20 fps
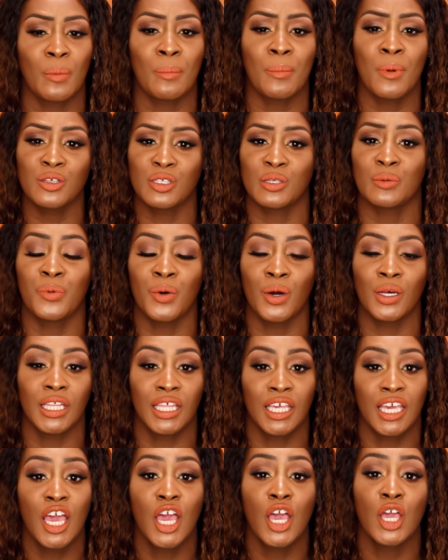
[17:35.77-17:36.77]
and most
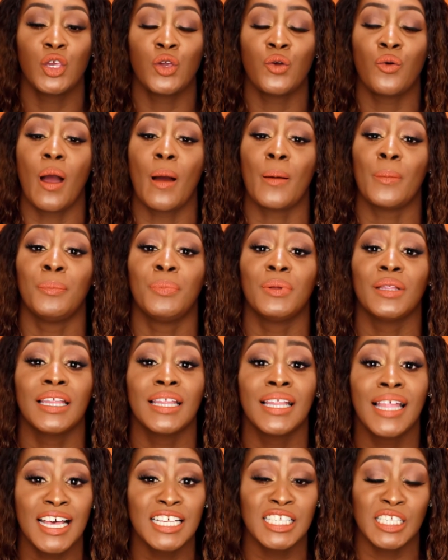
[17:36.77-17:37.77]
importantly, you are
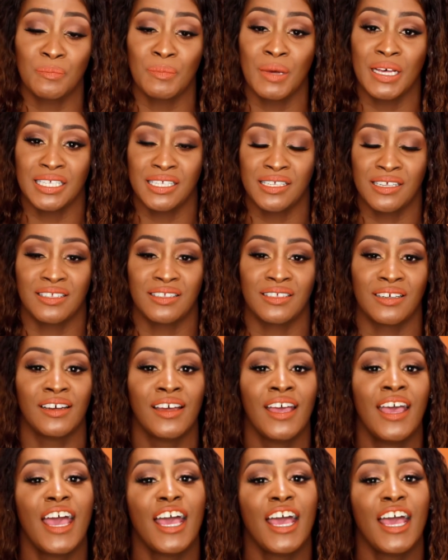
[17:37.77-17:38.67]
blessed, my sister.